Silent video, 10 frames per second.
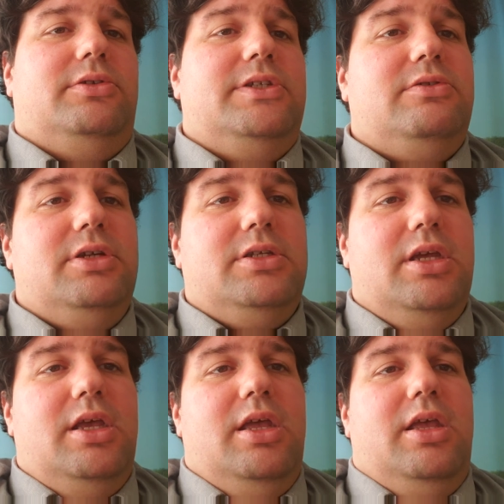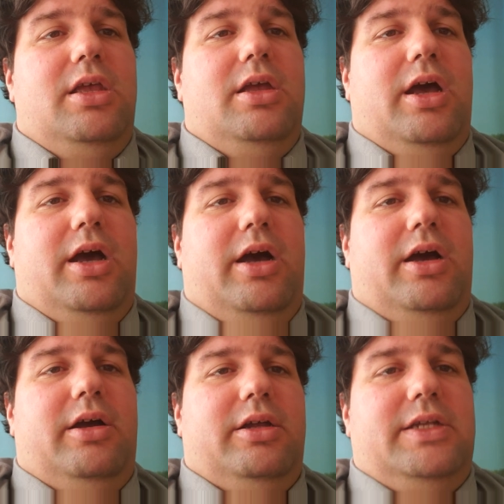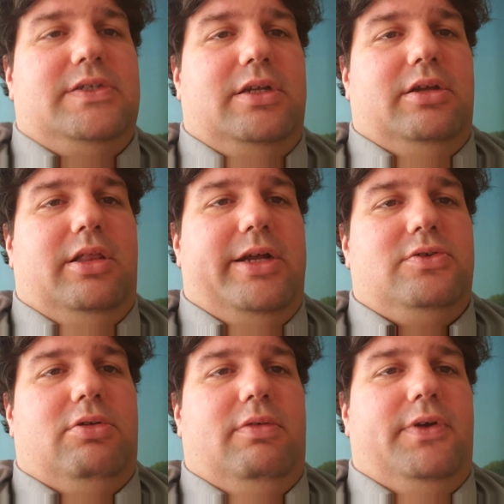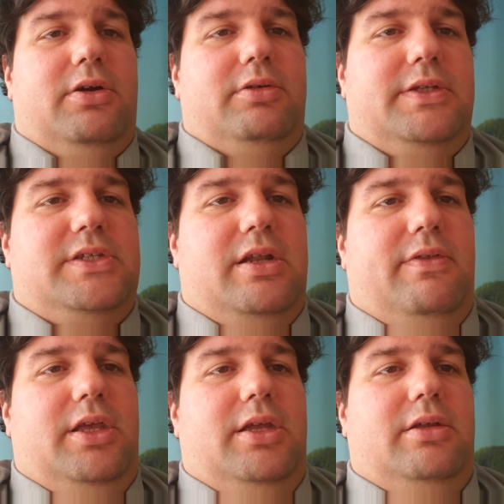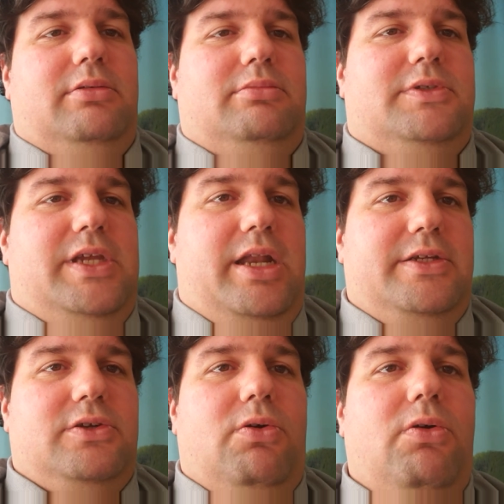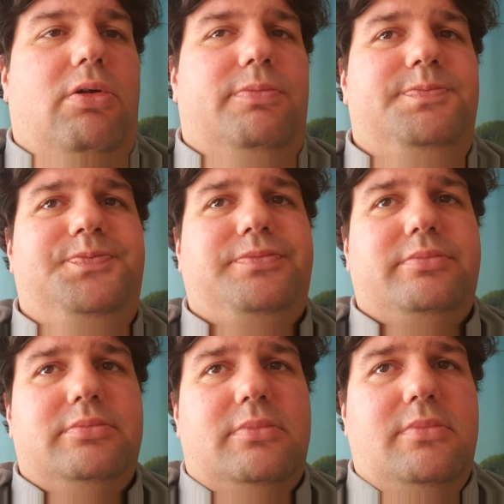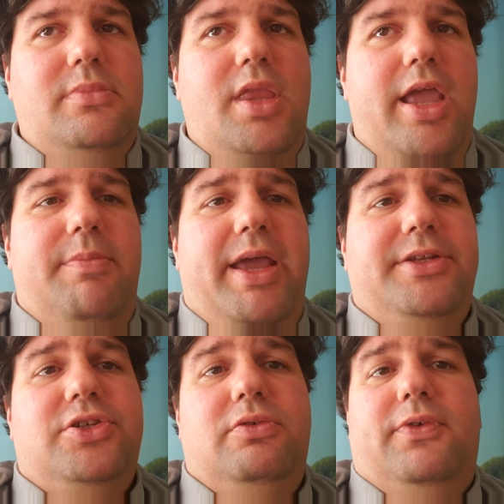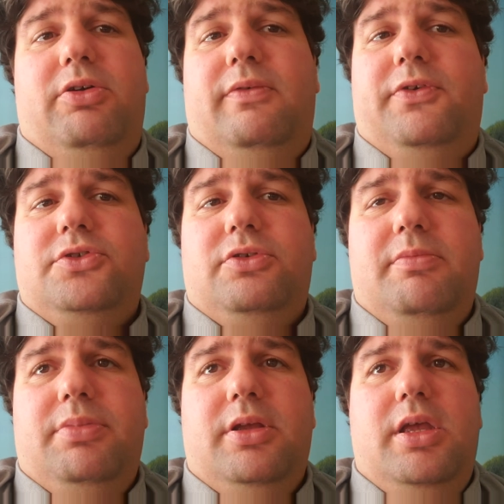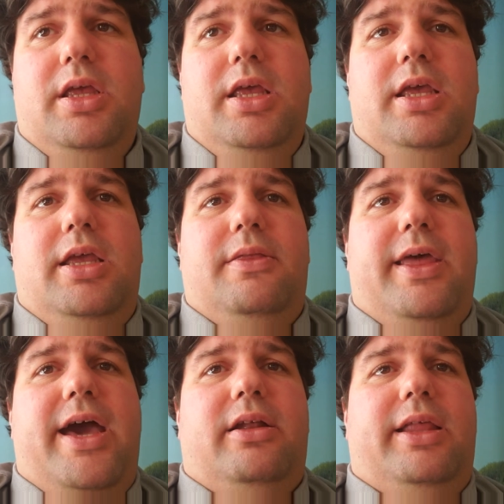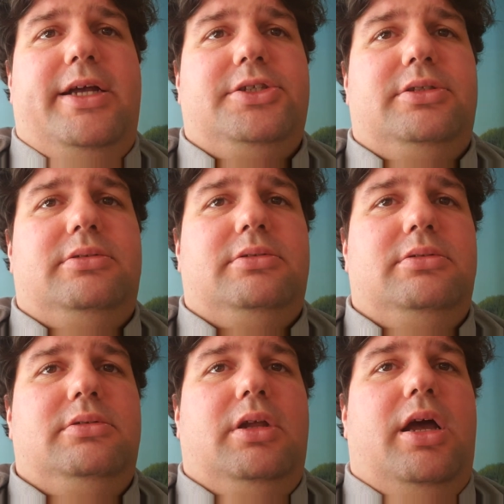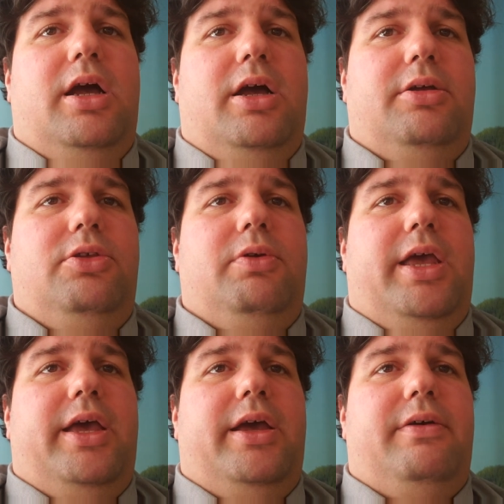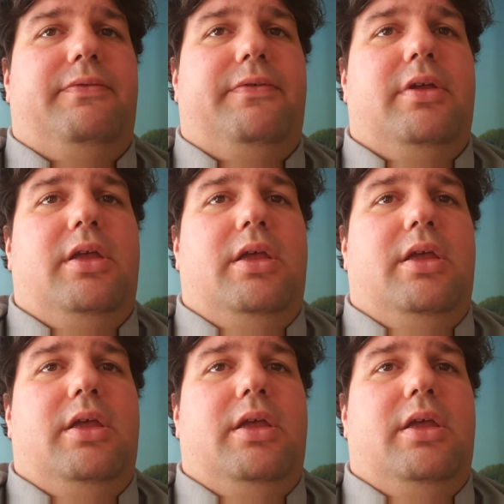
district uh, gets an electoral vote instead of the state as a whole. And Maine too voted for Trump. In that election, uh, you have